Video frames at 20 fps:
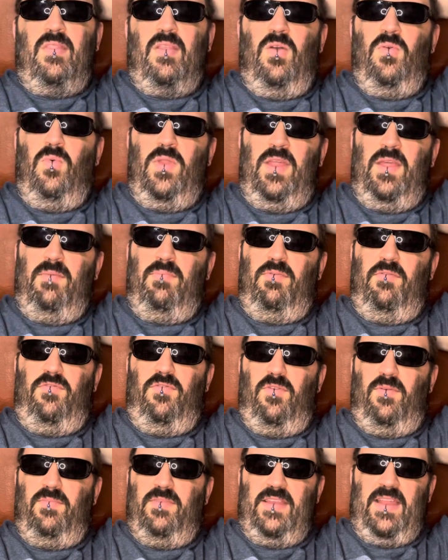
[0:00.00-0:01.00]
When he
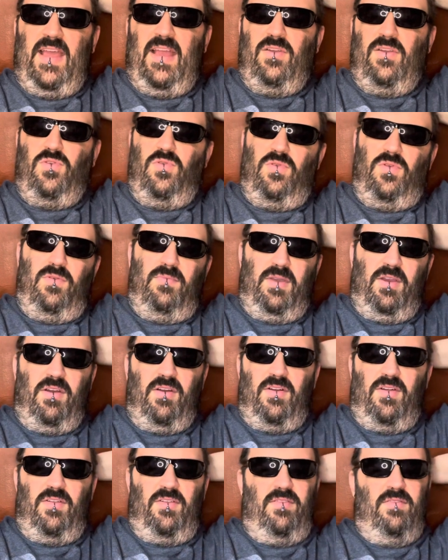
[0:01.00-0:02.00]
performs an actual
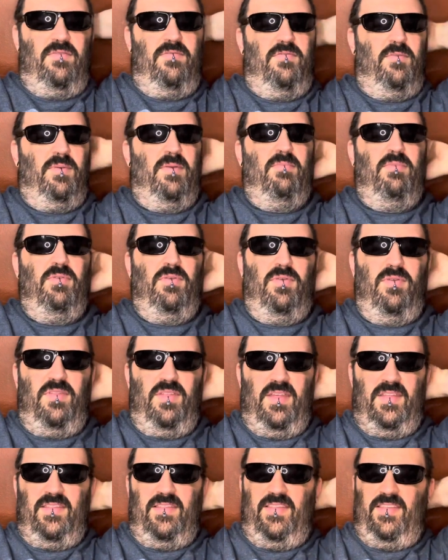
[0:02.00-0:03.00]
miracle. For people who
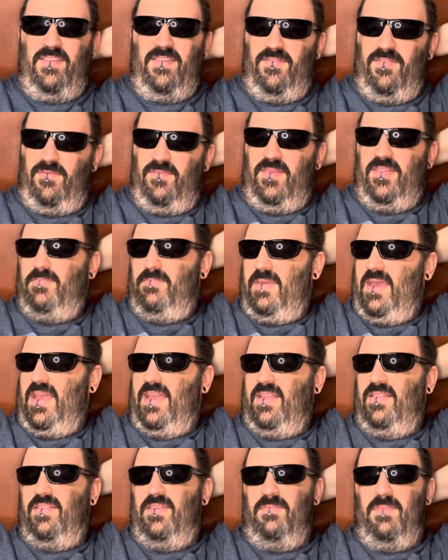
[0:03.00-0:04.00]
think that this film is
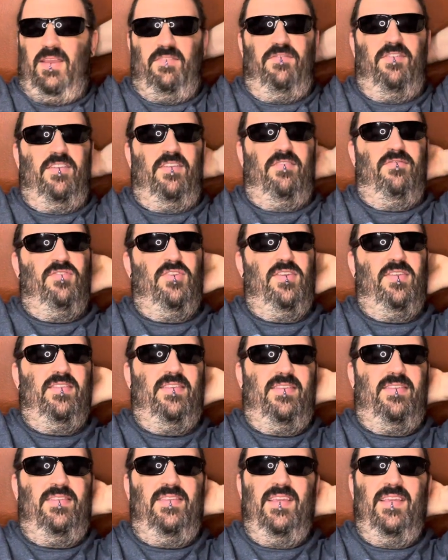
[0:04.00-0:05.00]
made to make fun of
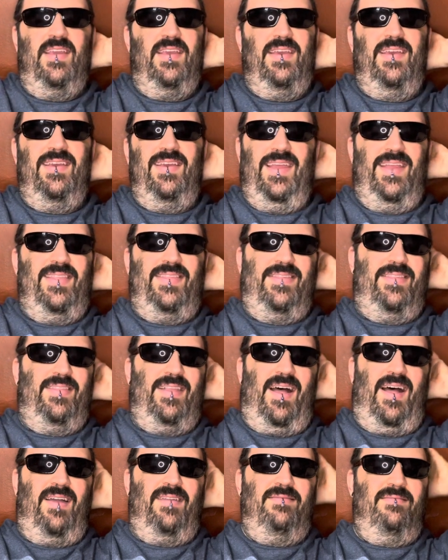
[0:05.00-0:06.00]
Jesus, it's
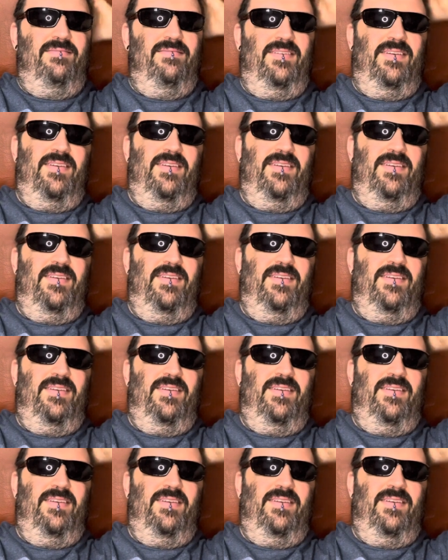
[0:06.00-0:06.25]
not.